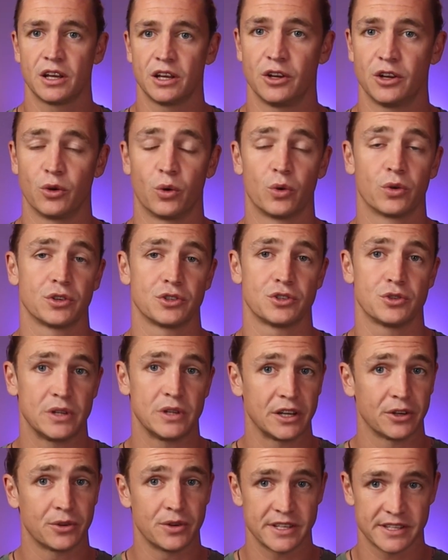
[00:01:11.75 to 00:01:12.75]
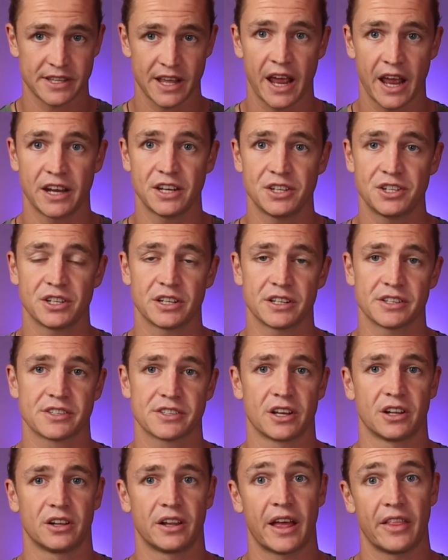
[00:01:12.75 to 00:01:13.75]
in order to increase the energy in a
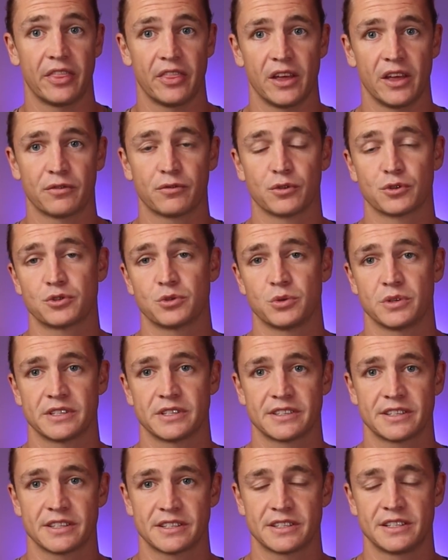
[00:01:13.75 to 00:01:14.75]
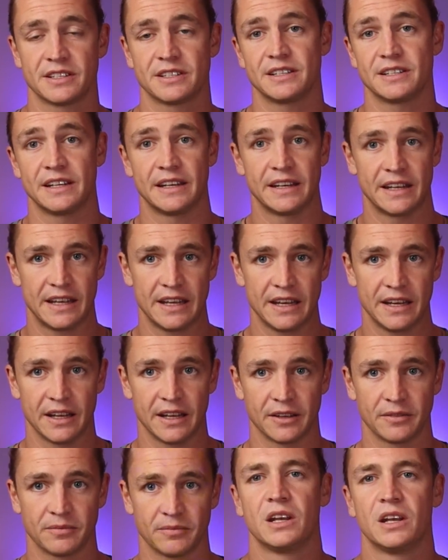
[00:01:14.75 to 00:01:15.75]
cell and therefore to assist it in
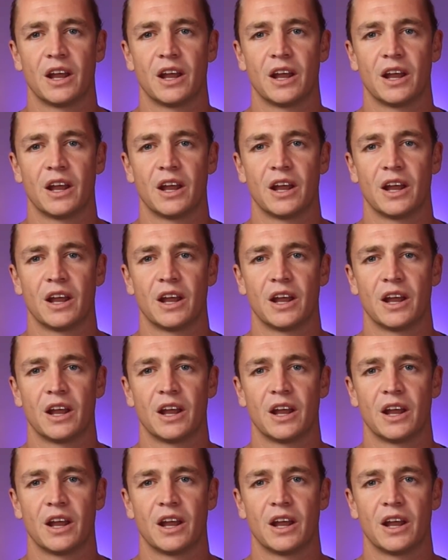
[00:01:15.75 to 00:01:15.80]
healing.